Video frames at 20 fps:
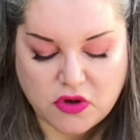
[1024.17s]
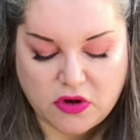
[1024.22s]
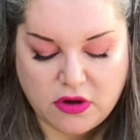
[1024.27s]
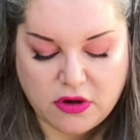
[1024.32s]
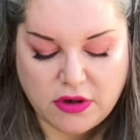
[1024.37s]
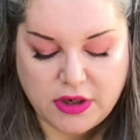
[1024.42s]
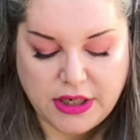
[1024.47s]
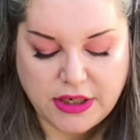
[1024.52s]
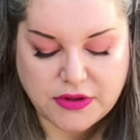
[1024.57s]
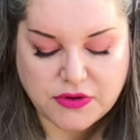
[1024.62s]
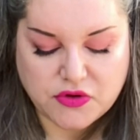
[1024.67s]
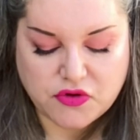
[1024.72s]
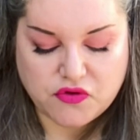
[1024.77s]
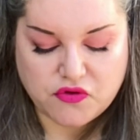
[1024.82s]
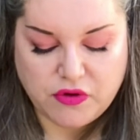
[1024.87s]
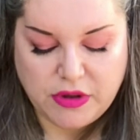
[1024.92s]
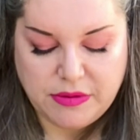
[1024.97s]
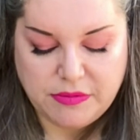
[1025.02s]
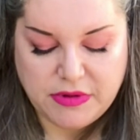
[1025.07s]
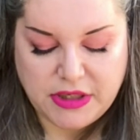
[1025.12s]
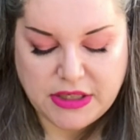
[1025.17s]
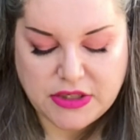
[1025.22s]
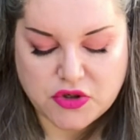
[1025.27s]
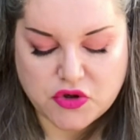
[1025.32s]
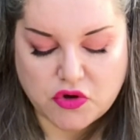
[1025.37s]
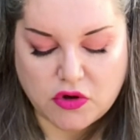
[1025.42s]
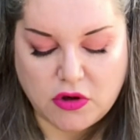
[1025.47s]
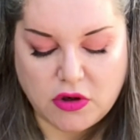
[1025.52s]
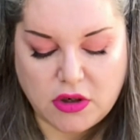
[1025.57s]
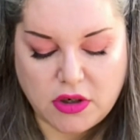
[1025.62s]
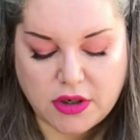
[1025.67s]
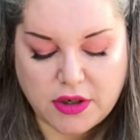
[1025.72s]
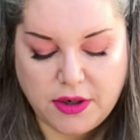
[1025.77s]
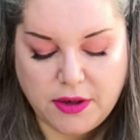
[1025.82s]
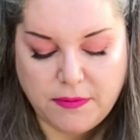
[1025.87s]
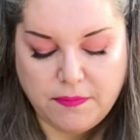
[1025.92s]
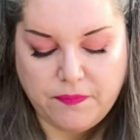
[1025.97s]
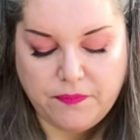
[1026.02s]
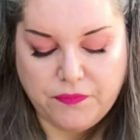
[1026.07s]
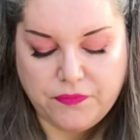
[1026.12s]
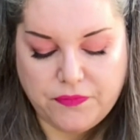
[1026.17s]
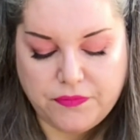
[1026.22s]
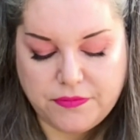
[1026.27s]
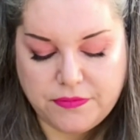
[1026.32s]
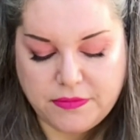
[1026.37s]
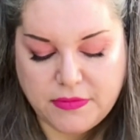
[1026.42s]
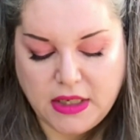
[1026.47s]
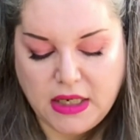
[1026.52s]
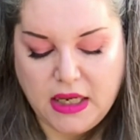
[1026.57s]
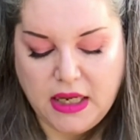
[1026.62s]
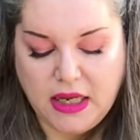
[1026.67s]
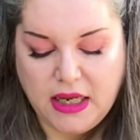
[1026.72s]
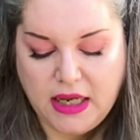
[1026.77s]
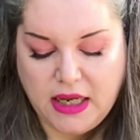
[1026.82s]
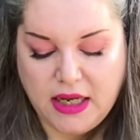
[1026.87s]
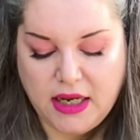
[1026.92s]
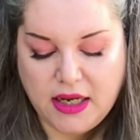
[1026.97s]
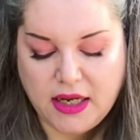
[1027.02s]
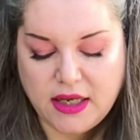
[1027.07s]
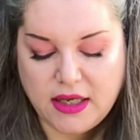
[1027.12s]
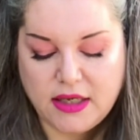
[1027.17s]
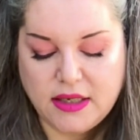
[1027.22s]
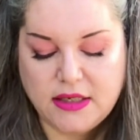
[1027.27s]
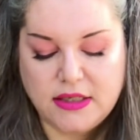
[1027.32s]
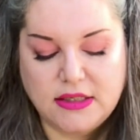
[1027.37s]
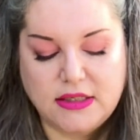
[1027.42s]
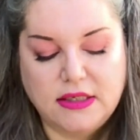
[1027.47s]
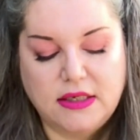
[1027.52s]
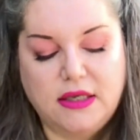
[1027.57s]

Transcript: are extremely strong and